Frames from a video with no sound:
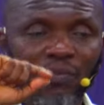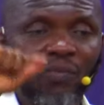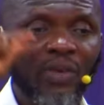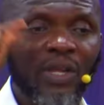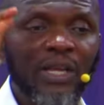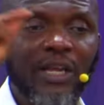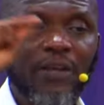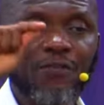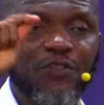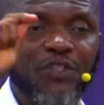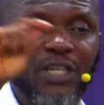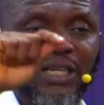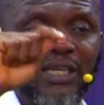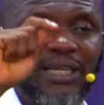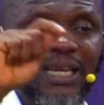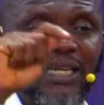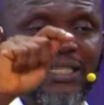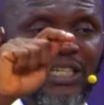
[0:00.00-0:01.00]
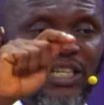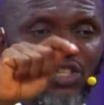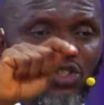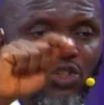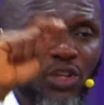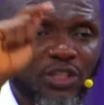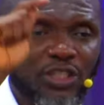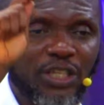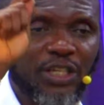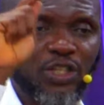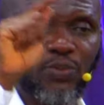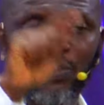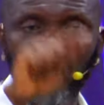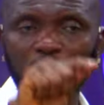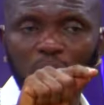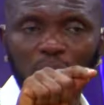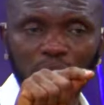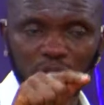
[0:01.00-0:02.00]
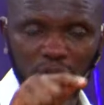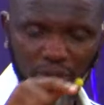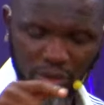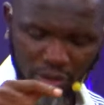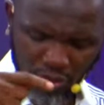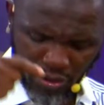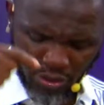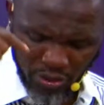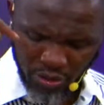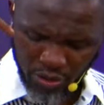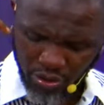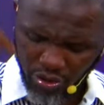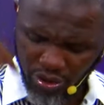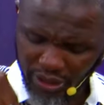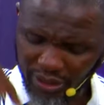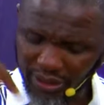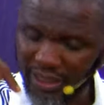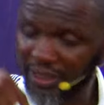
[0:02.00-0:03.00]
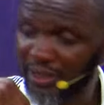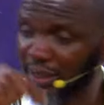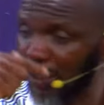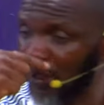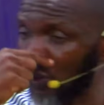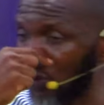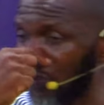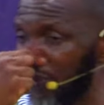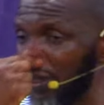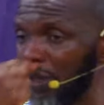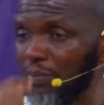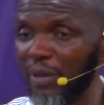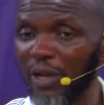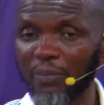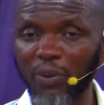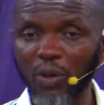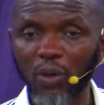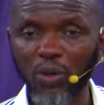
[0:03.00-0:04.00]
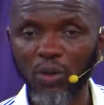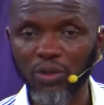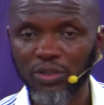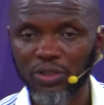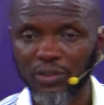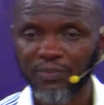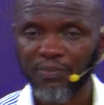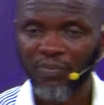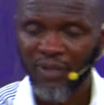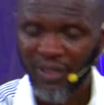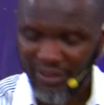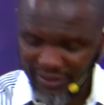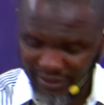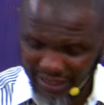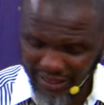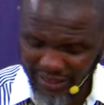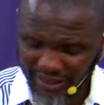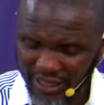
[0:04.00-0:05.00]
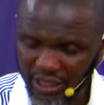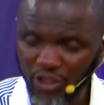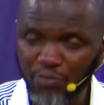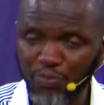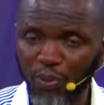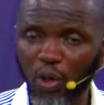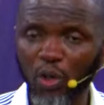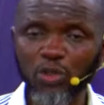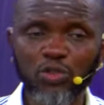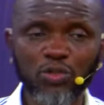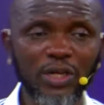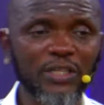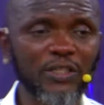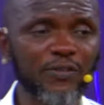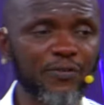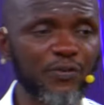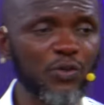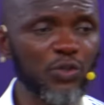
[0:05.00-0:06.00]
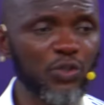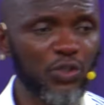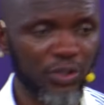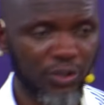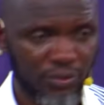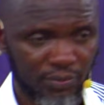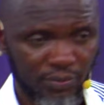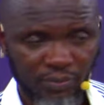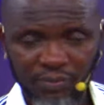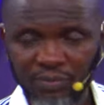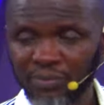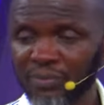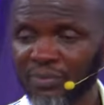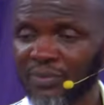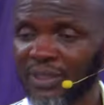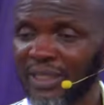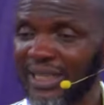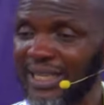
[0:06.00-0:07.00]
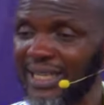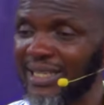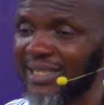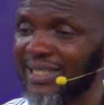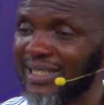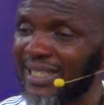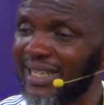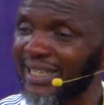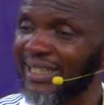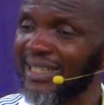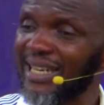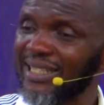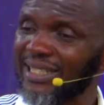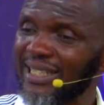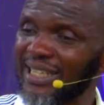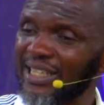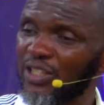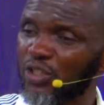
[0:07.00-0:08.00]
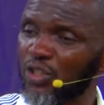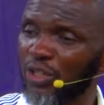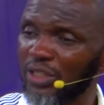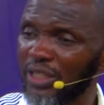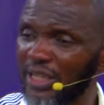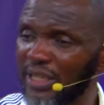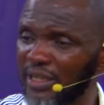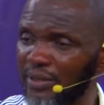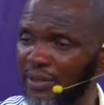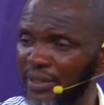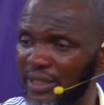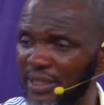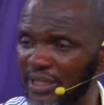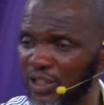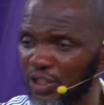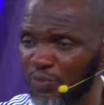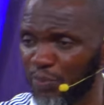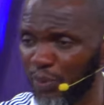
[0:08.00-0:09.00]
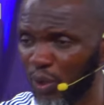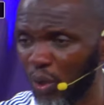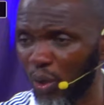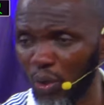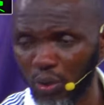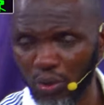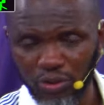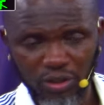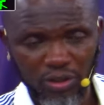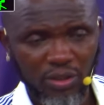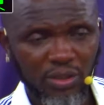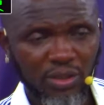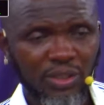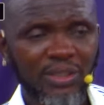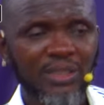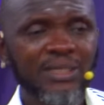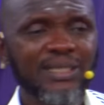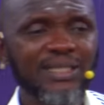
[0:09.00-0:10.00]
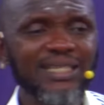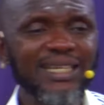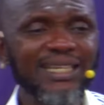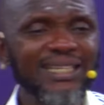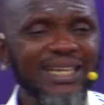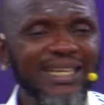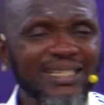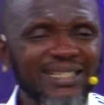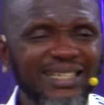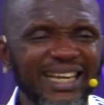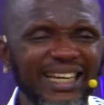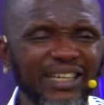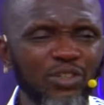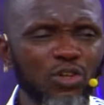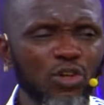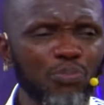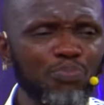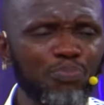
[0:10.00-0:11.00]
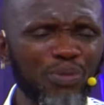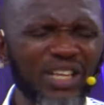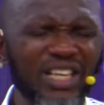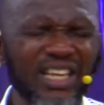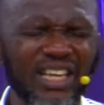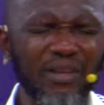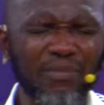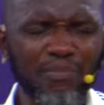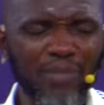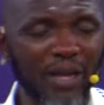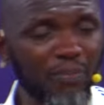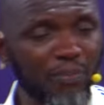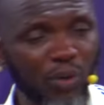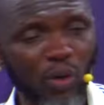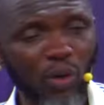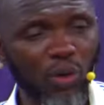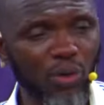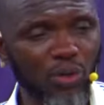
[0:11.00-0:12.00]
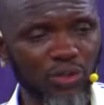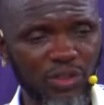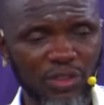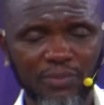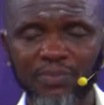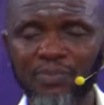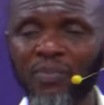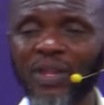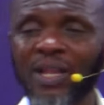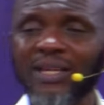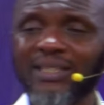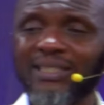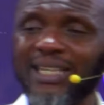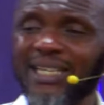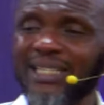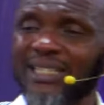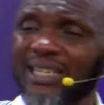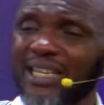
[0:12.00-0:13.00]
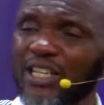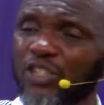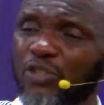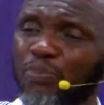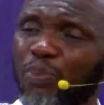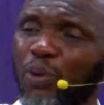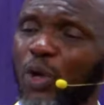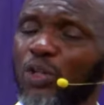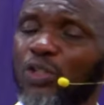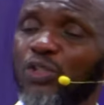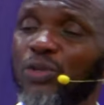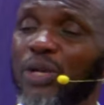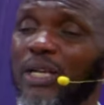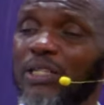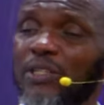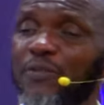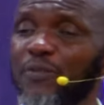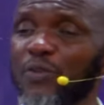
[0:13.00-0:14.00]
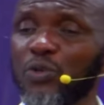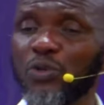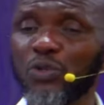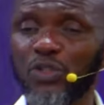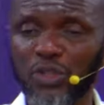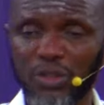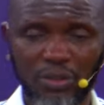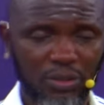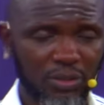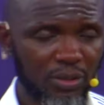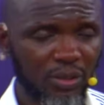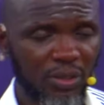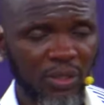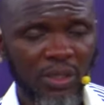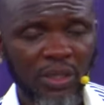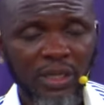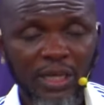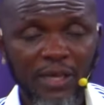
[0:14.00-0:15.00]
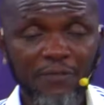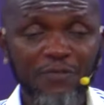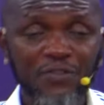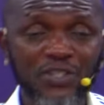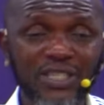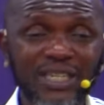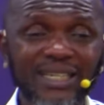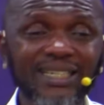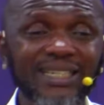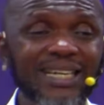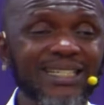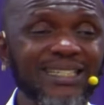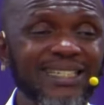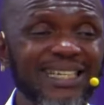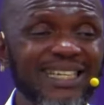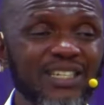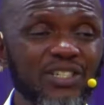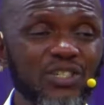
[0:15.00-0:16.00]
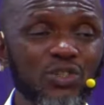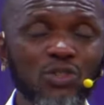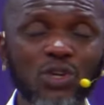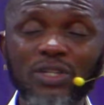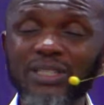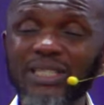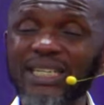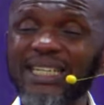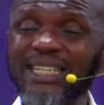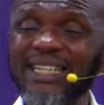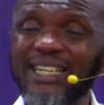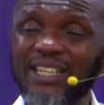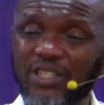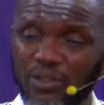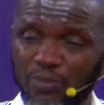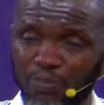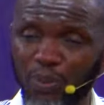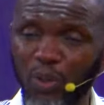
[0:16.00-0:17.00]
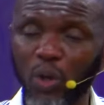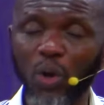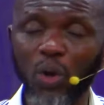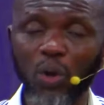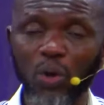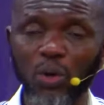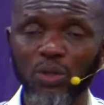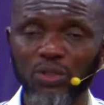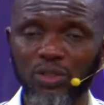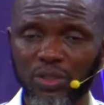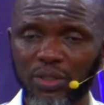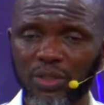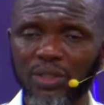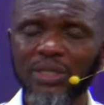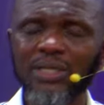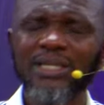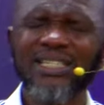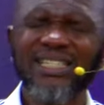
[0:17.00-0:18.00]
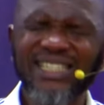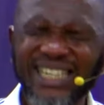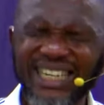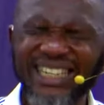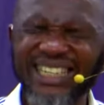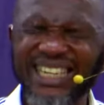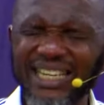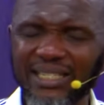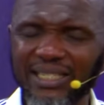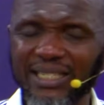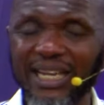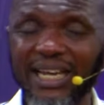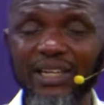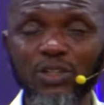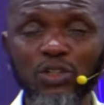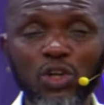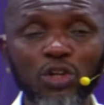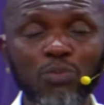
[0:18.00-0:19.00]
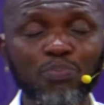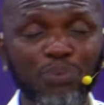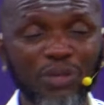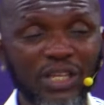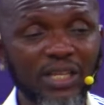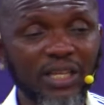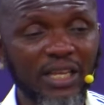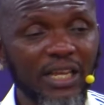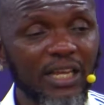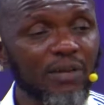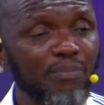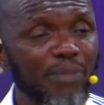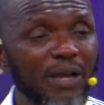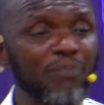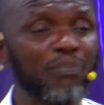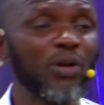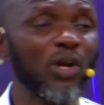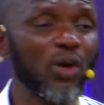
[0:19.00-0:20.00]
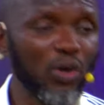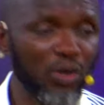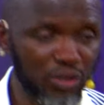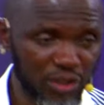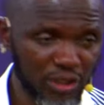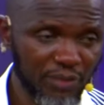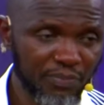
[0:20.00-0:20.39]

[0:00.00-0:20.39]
If sickness is not in his blood, sickness cannot be in my blood. This is blood transfusion. If sickness is not in his blood, sickness cannot be my blood. This is blood transfusion. If sickness is not in his blood, sickness cannot be in my blood.